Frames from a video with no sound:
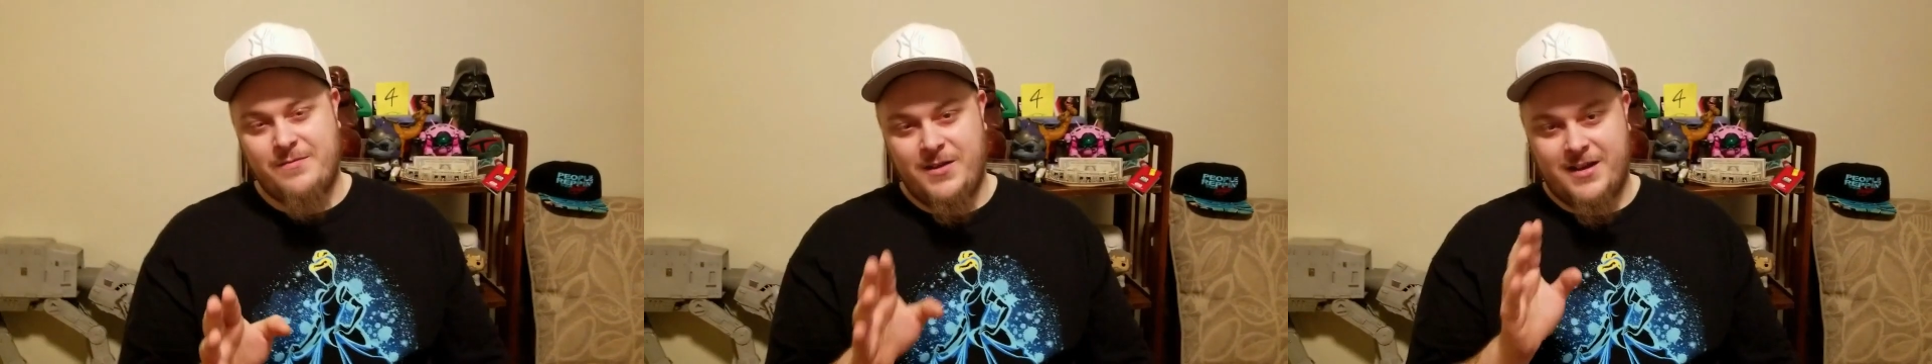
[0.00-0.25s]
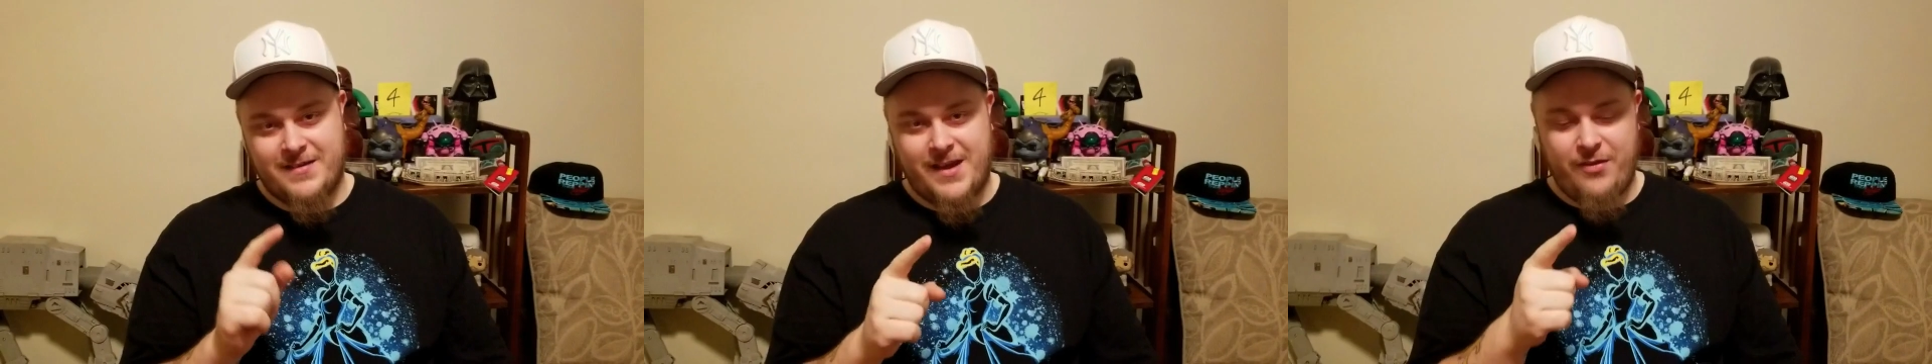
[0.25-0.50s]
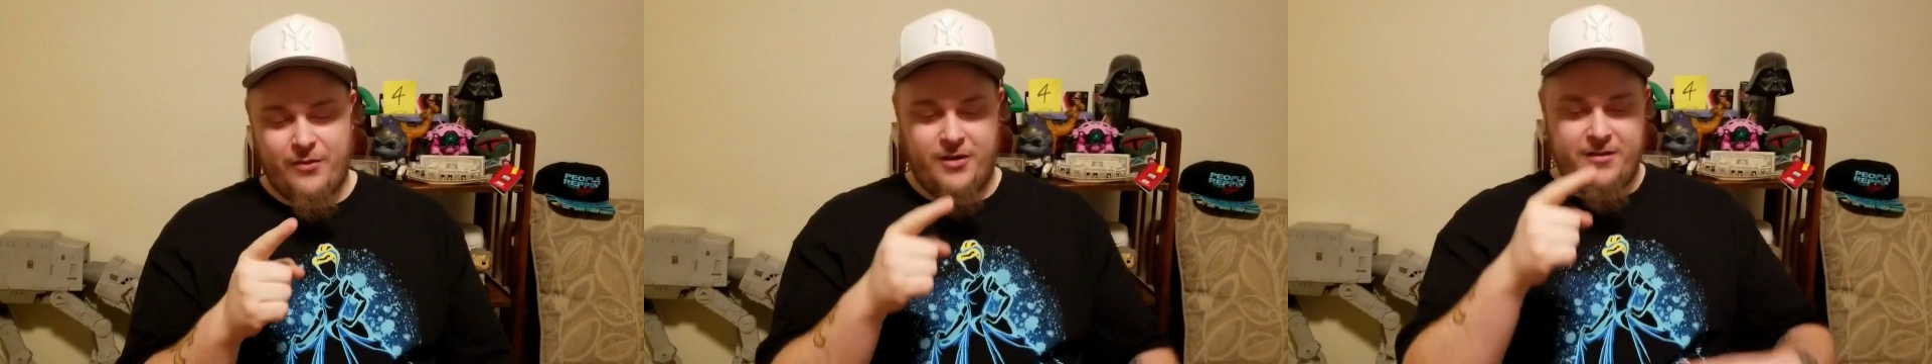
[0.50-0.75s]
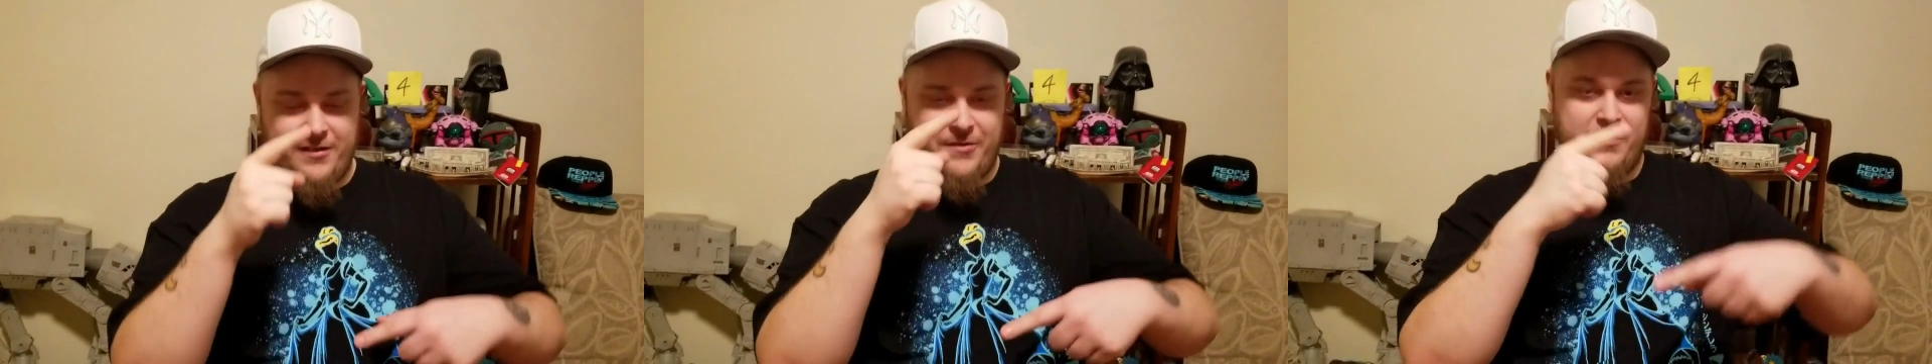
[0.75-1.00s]
me because I
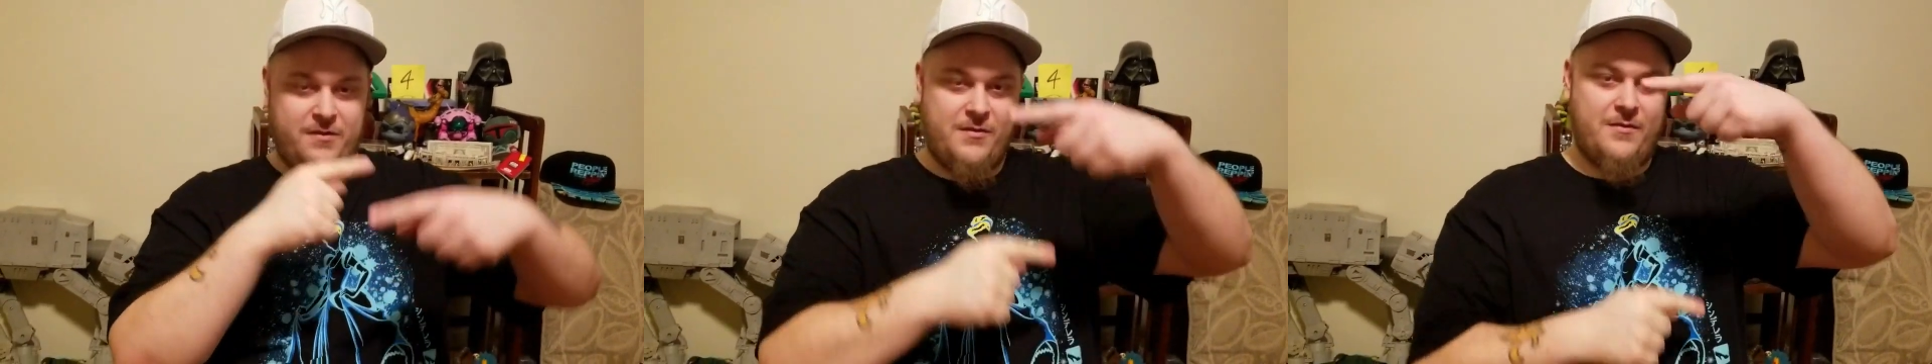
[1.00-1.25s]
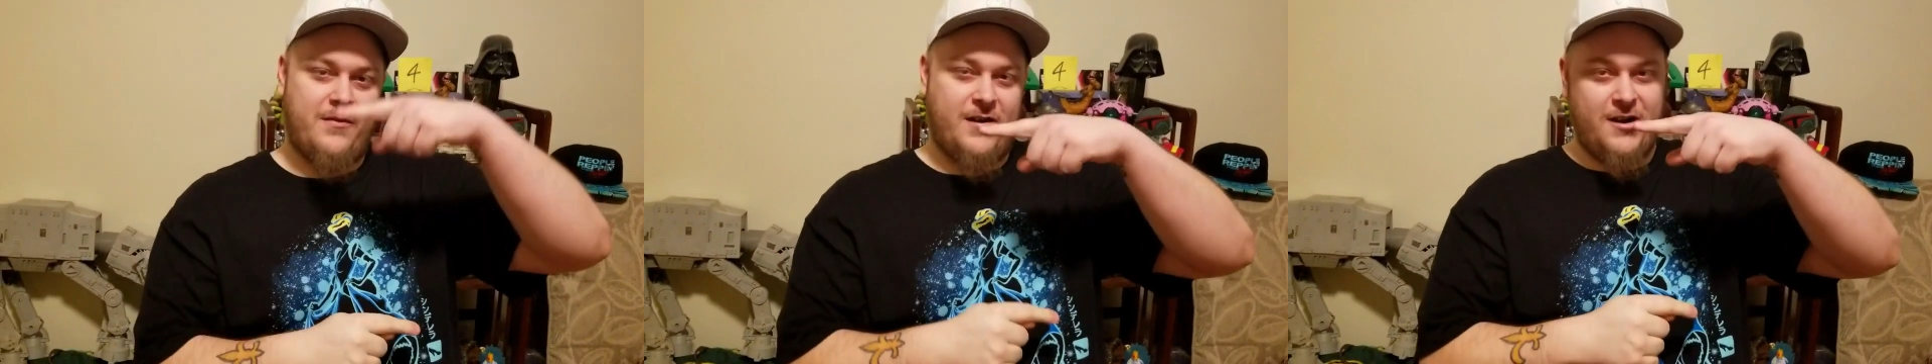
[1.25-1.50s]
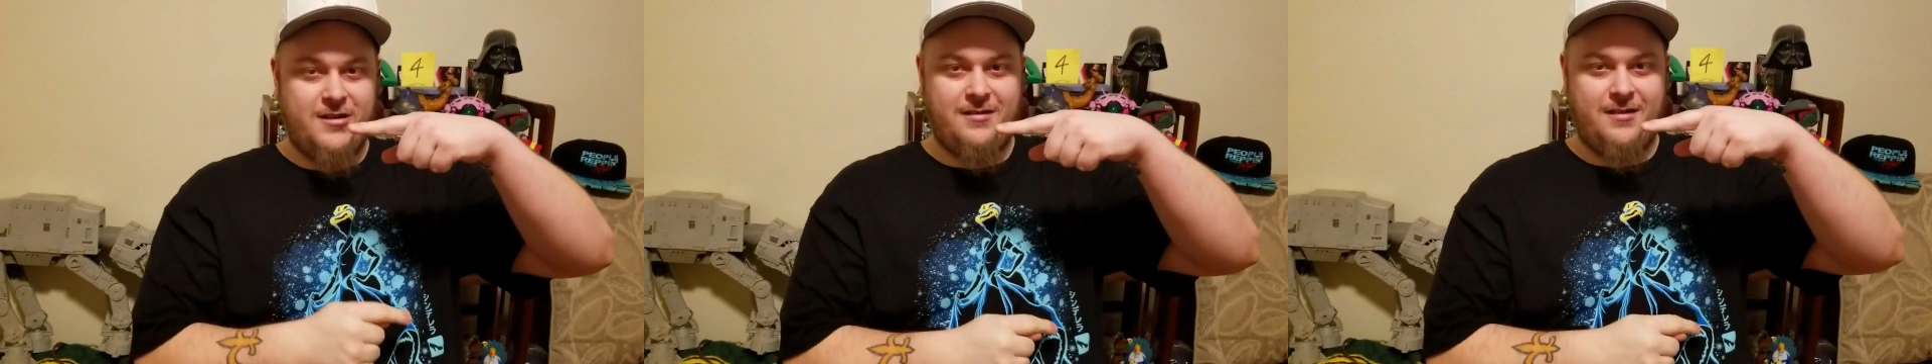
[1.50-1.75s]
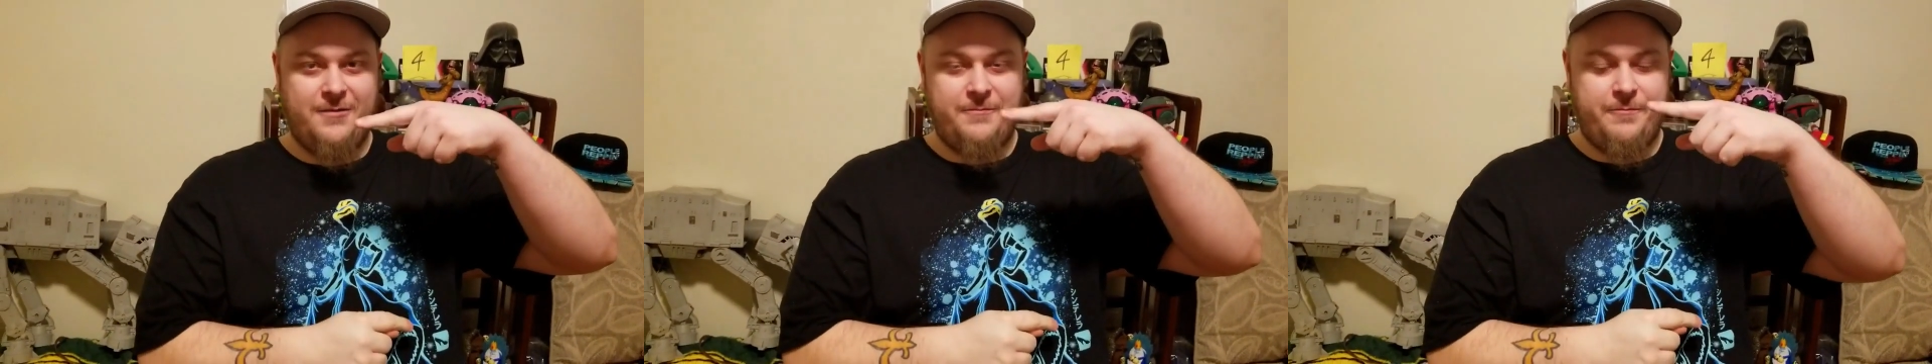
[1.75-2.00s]
thought this was reversed.